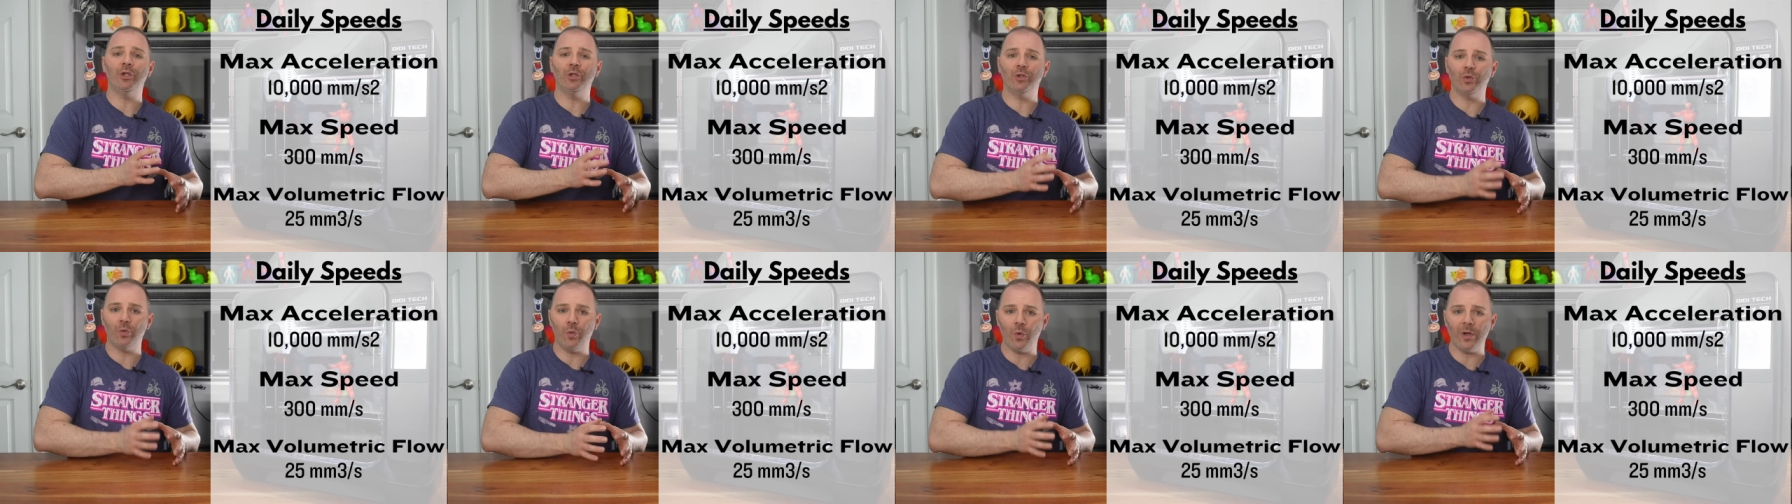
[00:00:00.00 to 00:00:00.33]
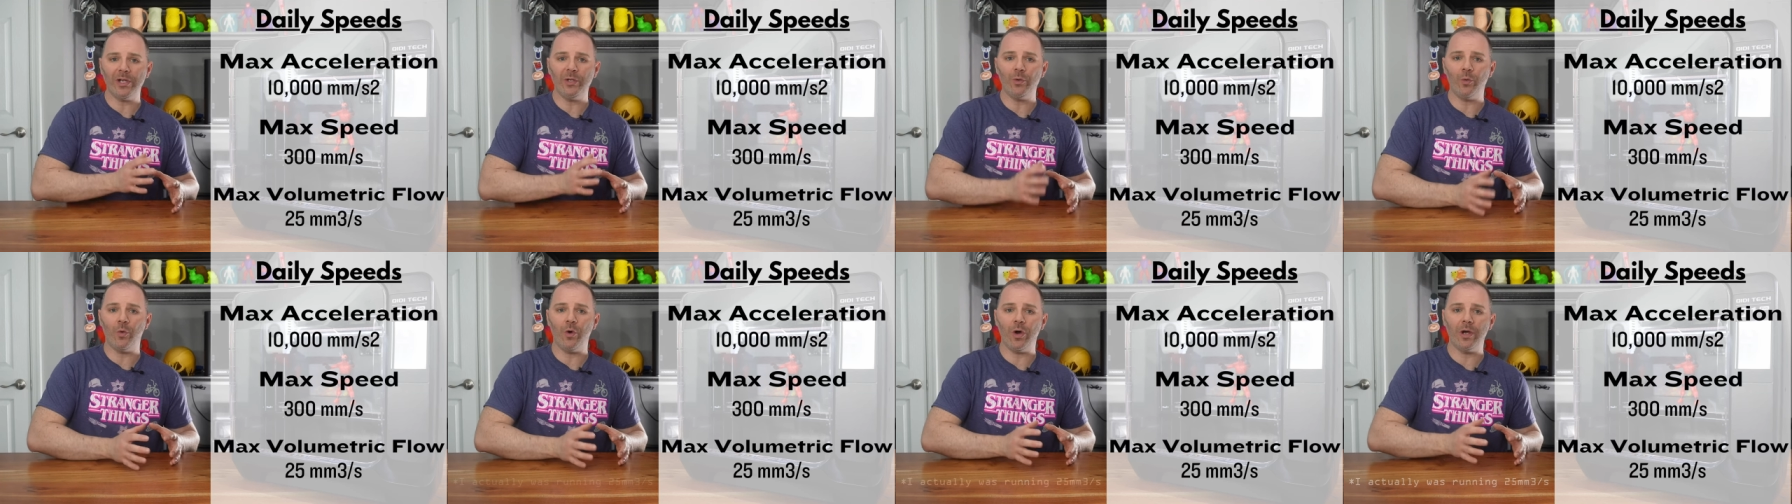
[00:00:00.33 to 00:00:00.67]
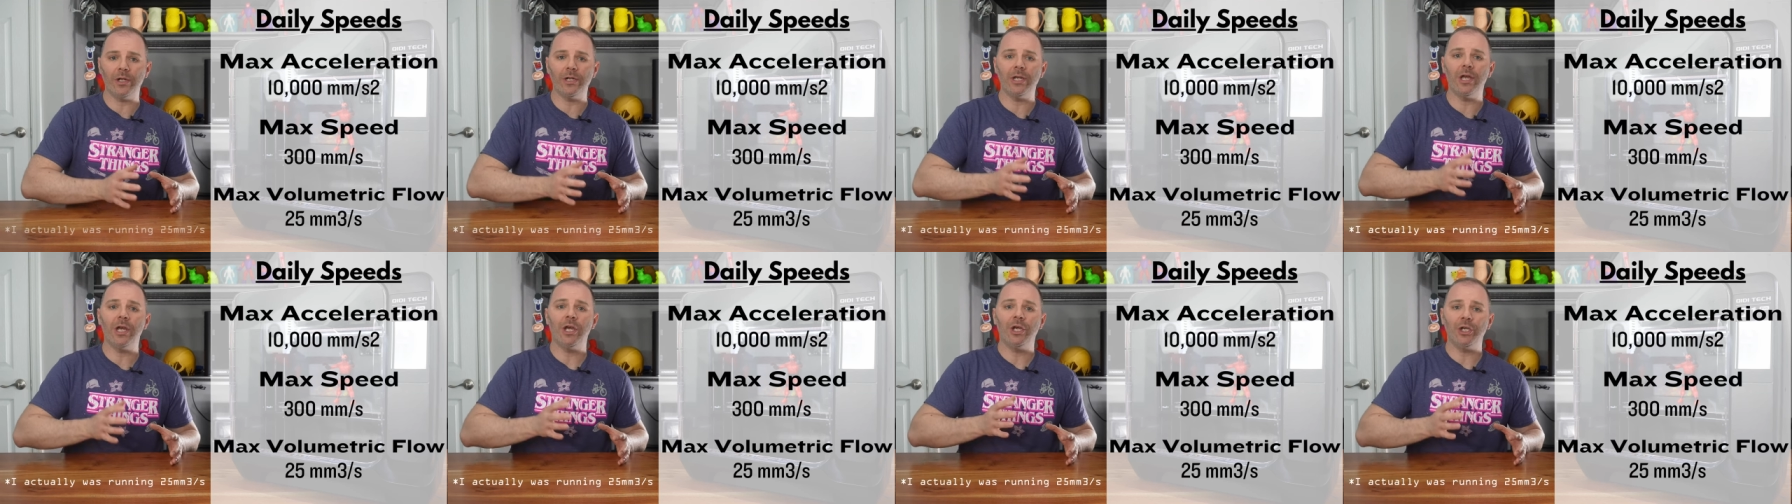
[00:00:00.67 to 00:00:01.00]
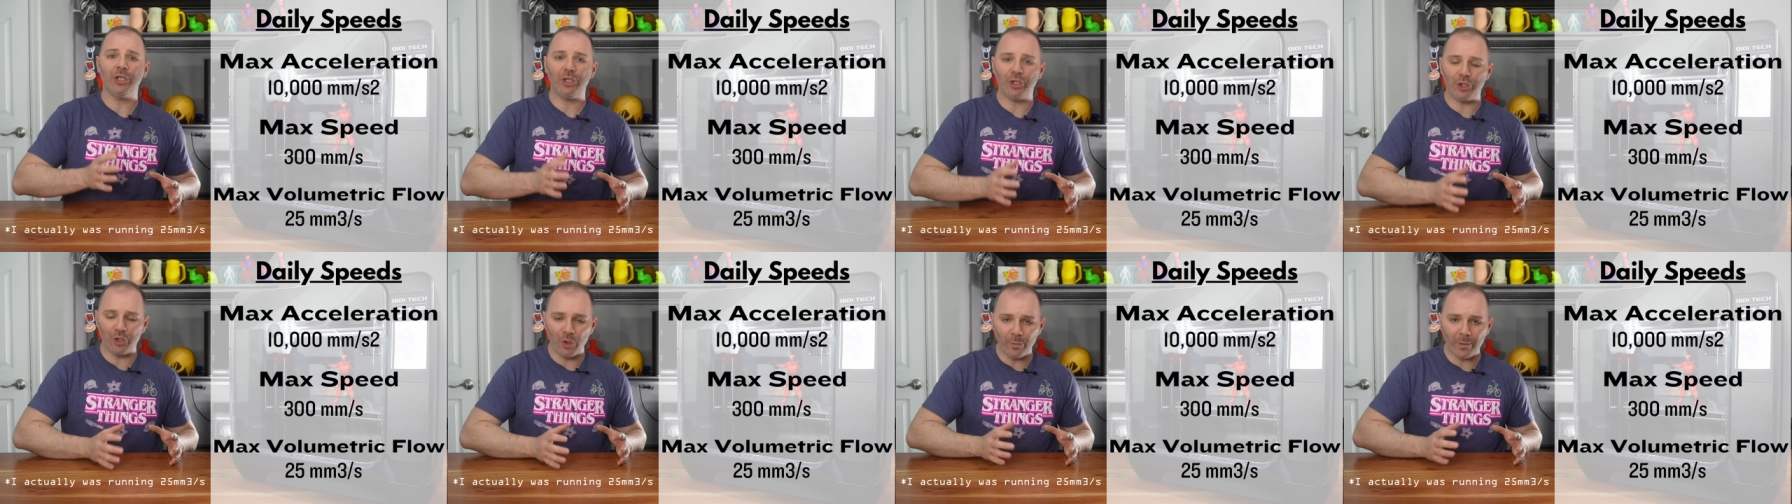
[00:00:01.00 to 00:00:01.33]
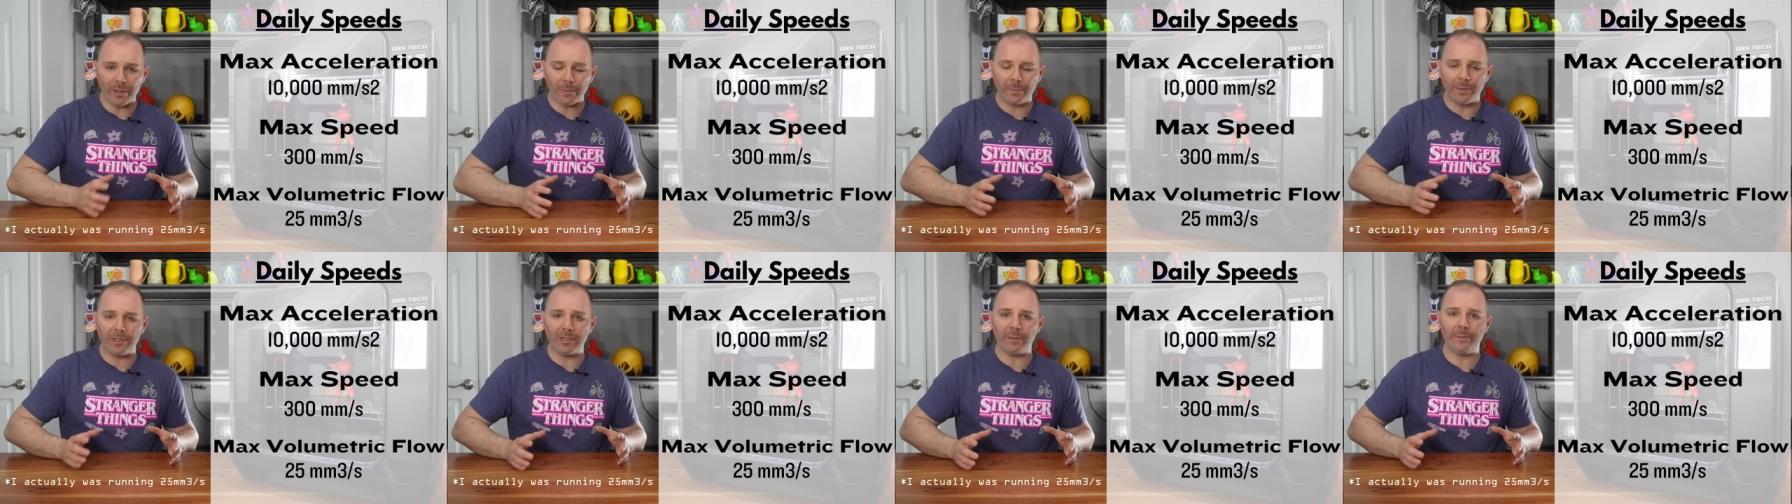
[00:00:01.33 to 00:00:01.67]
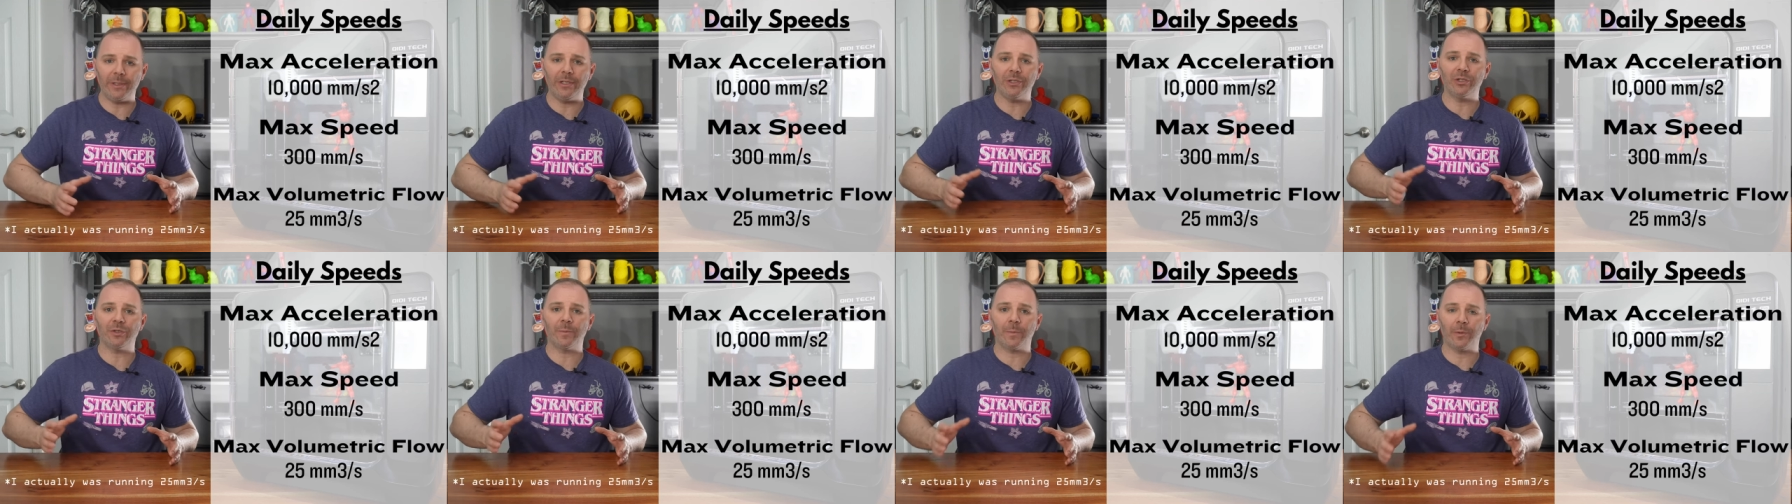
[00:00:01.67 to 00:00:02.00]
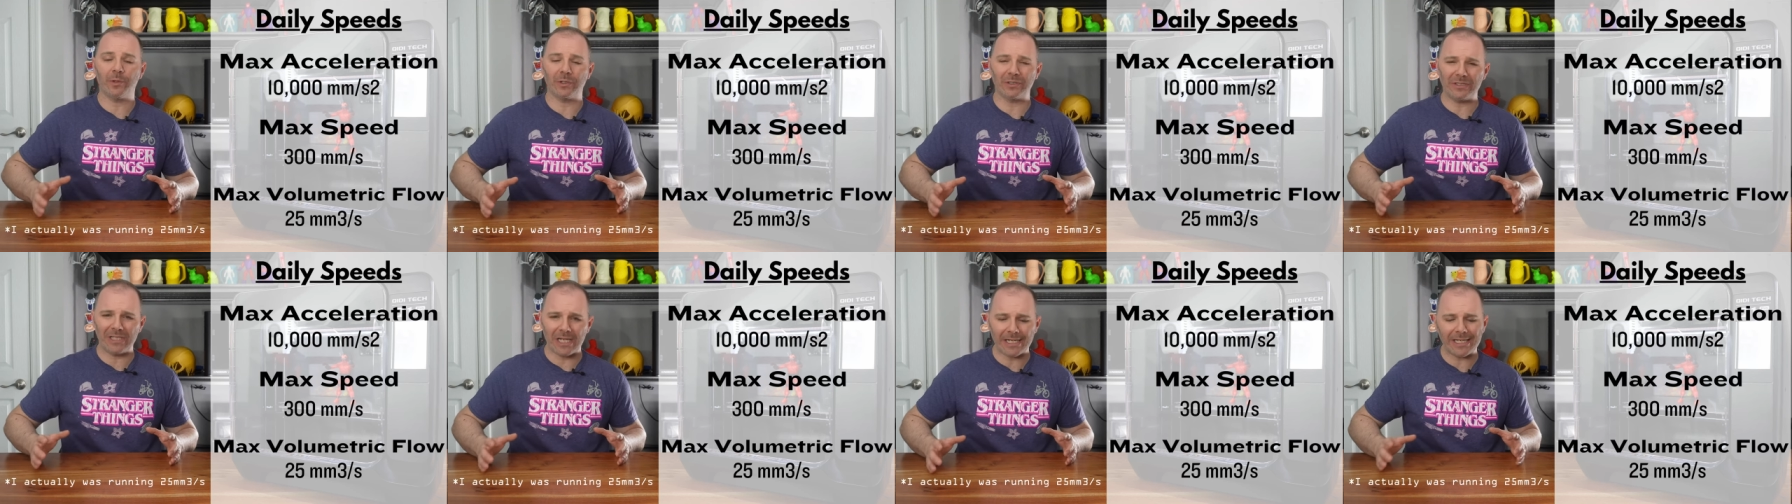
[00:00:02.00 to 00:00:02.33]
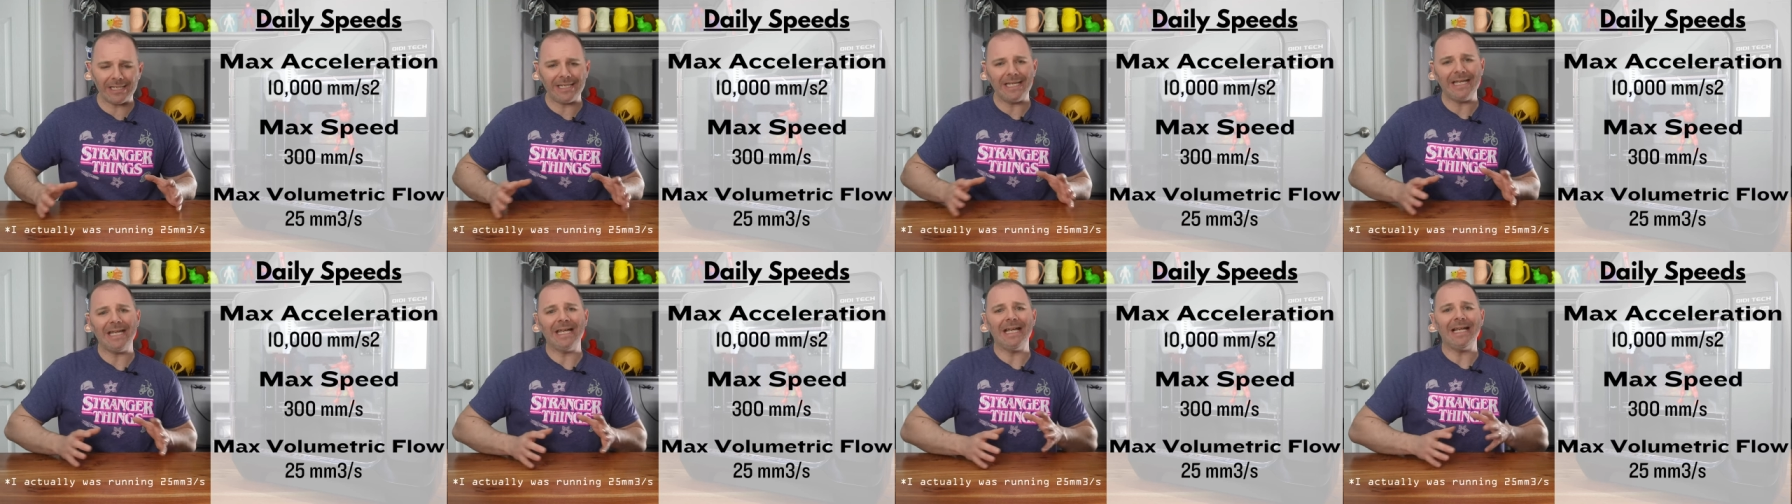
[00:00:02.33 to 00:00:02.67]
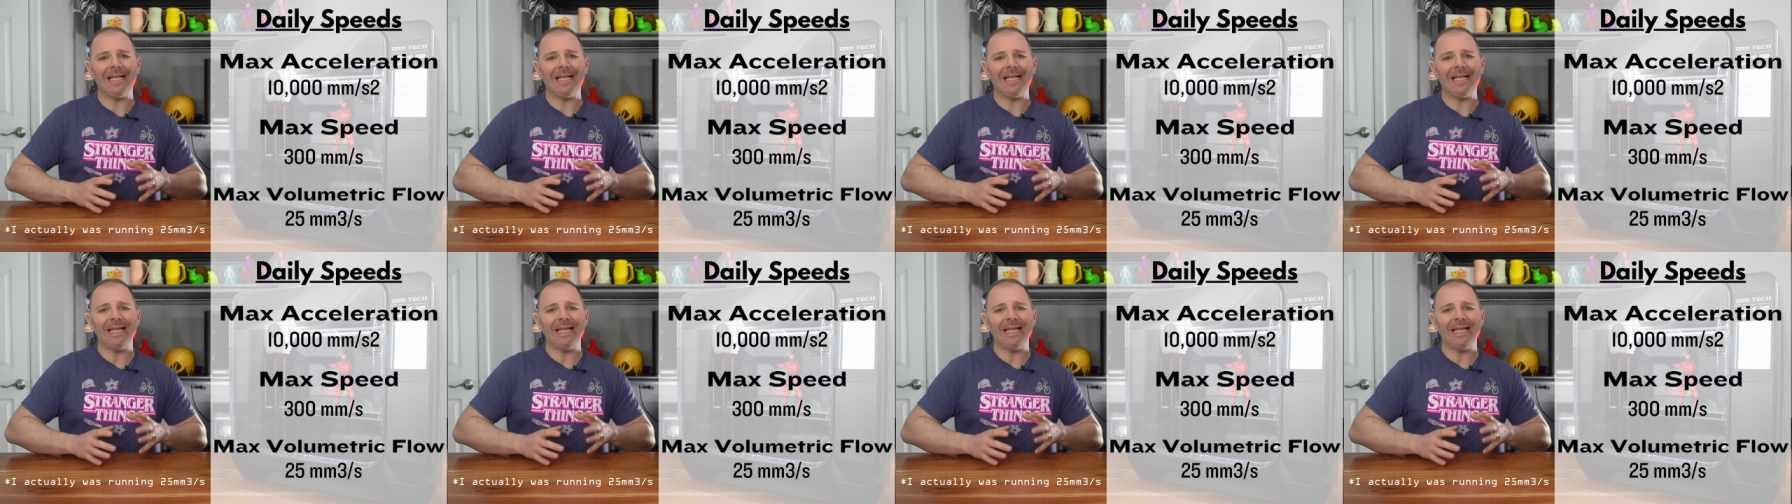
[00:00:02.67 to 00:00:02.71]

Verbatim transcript: 21 cubic millimeters per second,